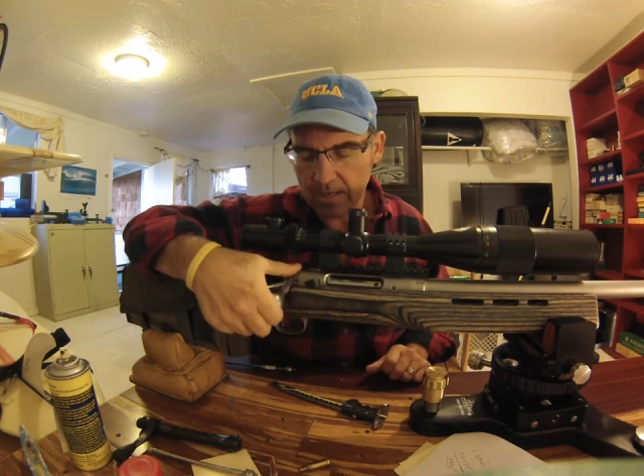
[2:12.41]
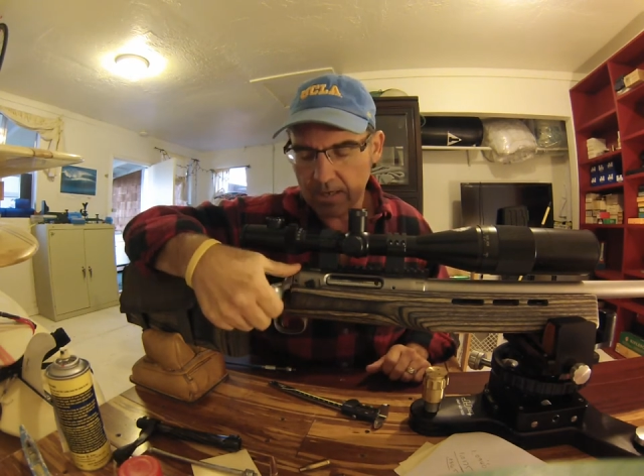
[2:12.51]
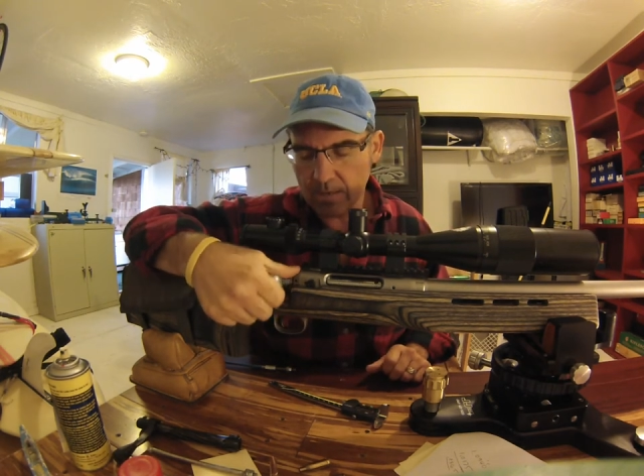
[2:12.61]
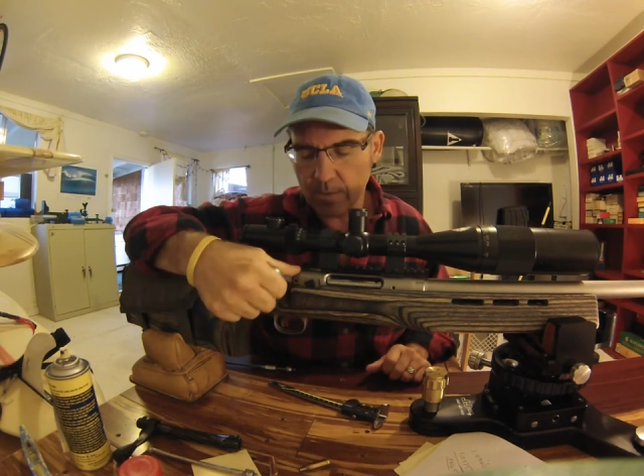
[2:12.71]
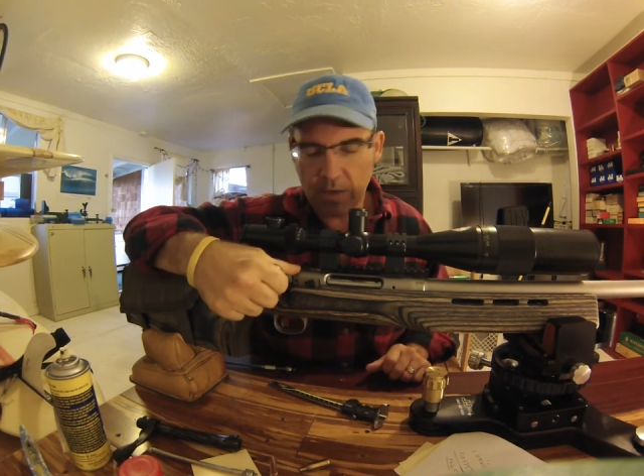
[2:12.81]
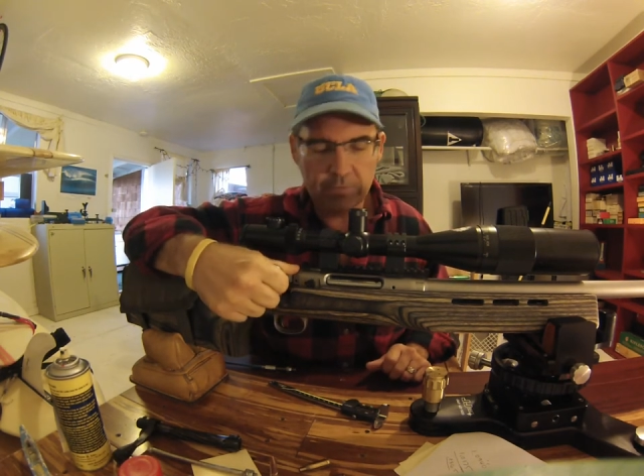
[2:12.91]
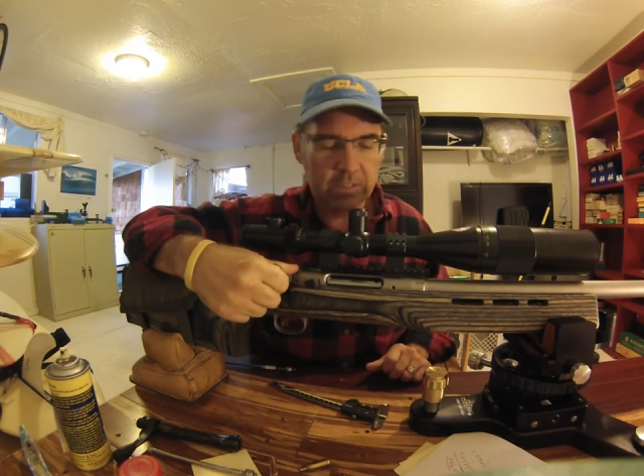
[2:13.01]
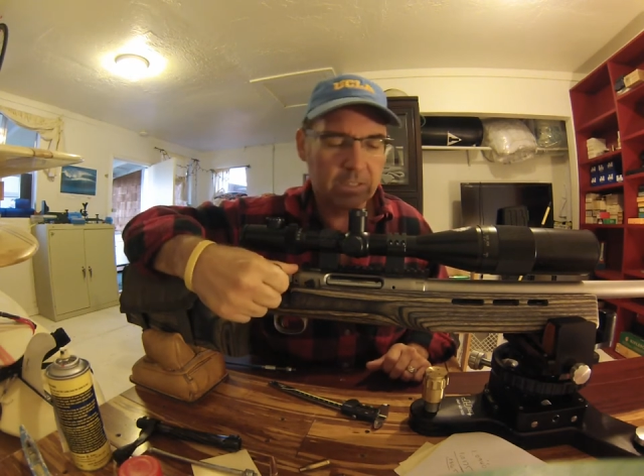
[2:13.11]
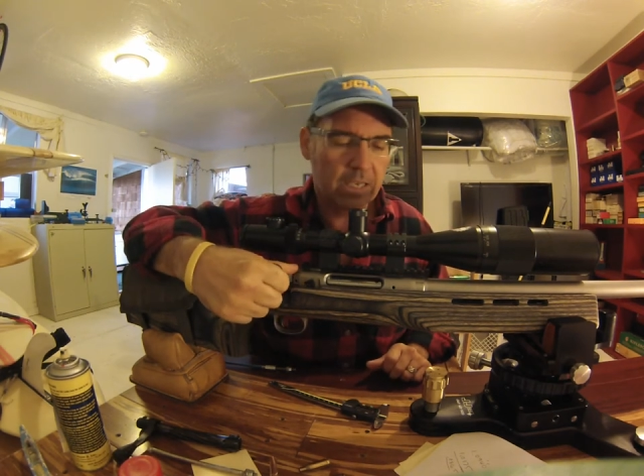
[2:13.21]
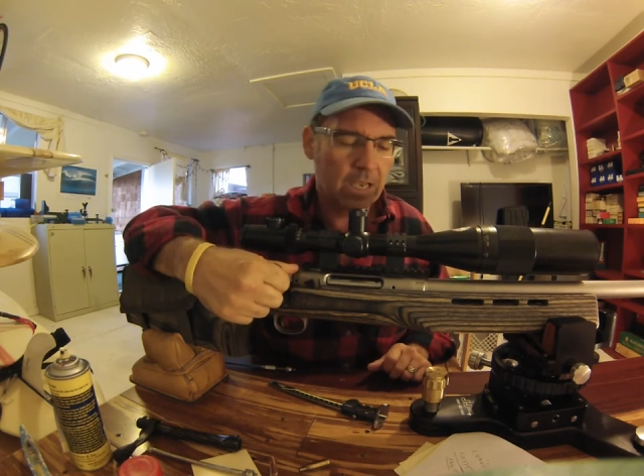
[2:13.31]

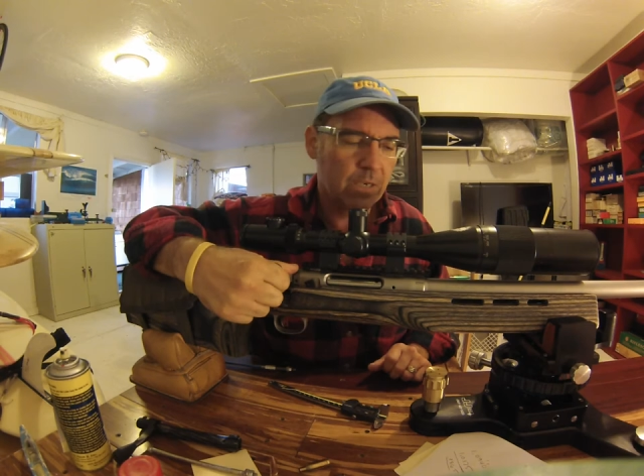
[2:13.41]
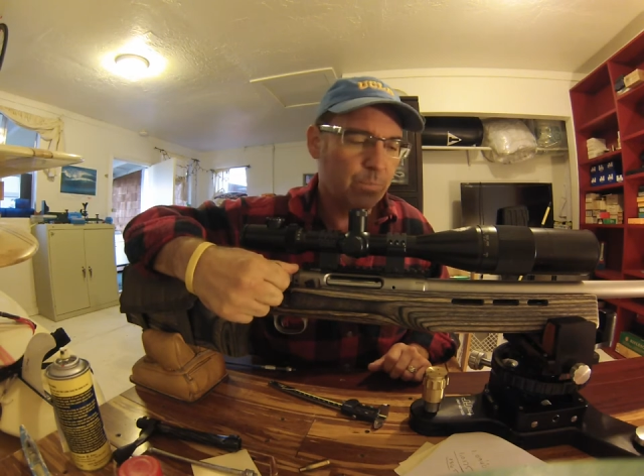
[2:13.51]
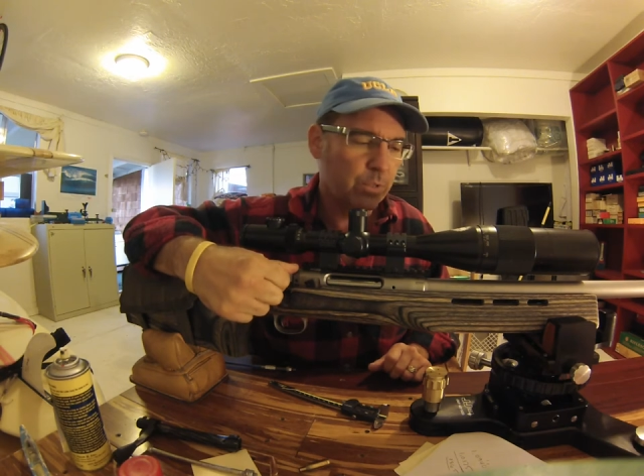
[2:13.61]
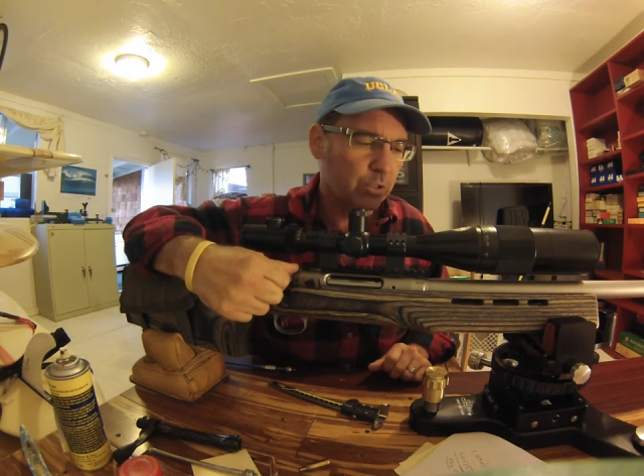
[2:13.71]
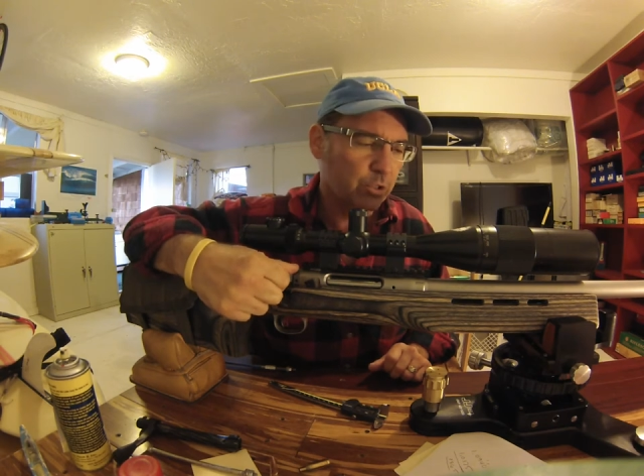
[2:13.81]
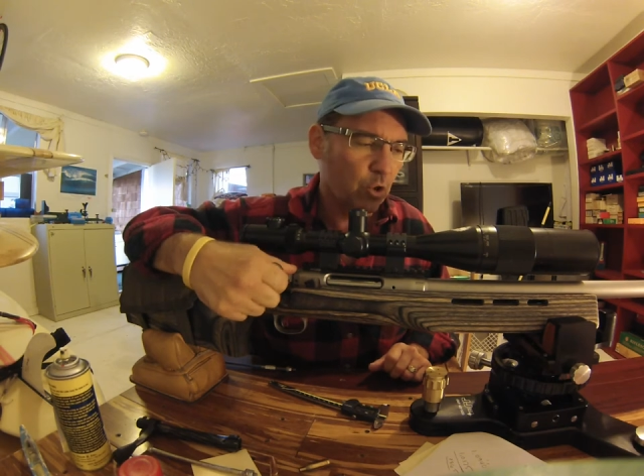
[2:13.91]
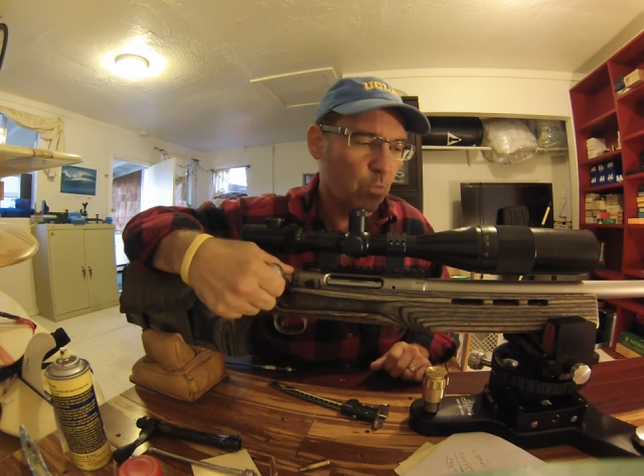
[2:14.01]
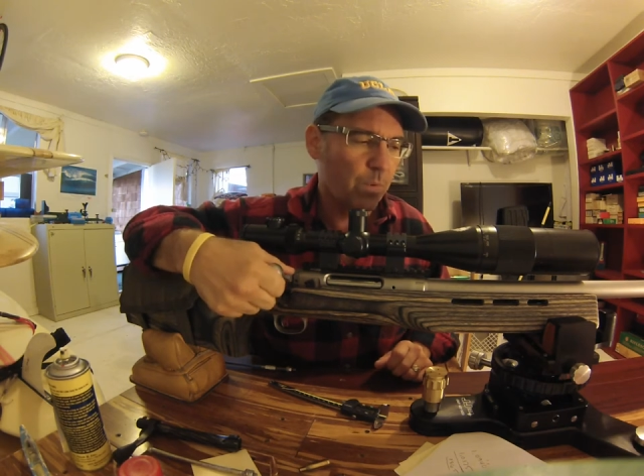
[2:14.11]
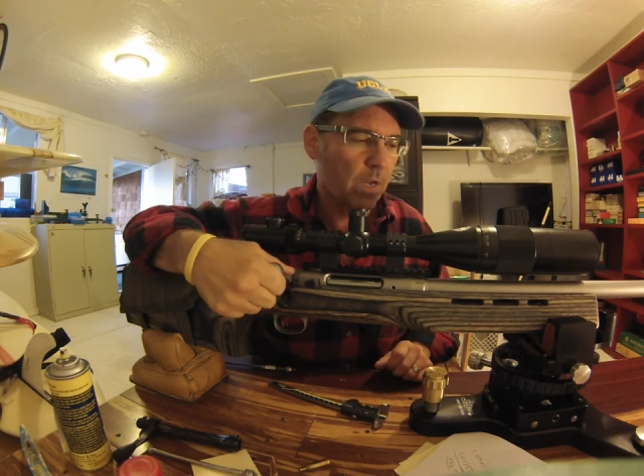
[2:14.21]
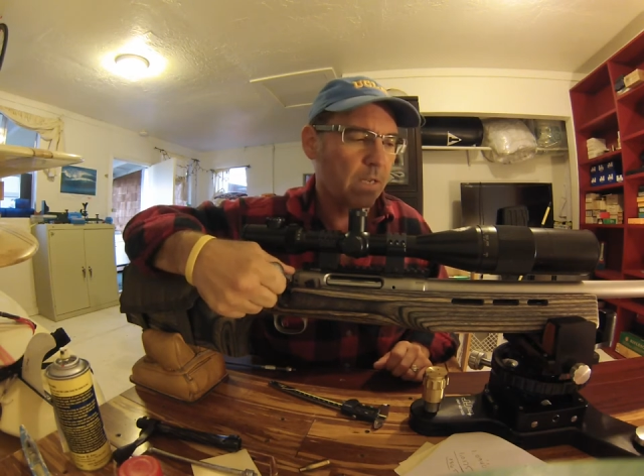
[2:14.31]
Obviously, I had to put a
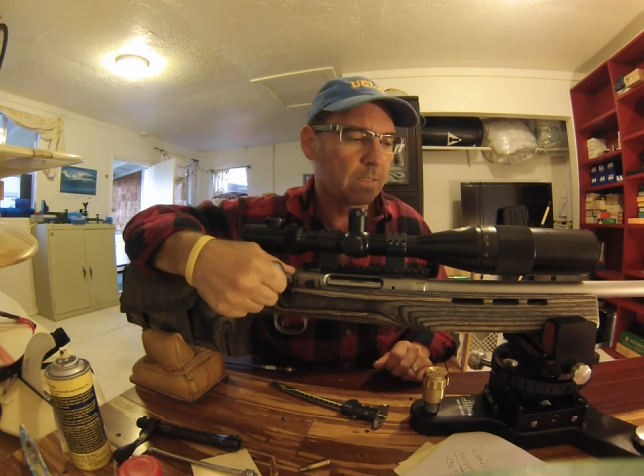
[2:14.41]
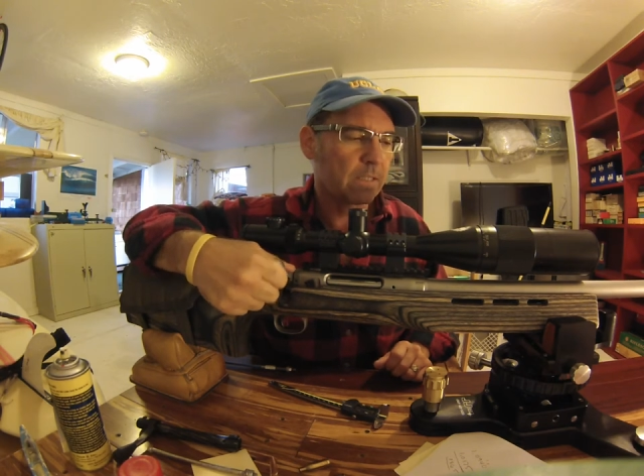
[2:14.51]
scope on it.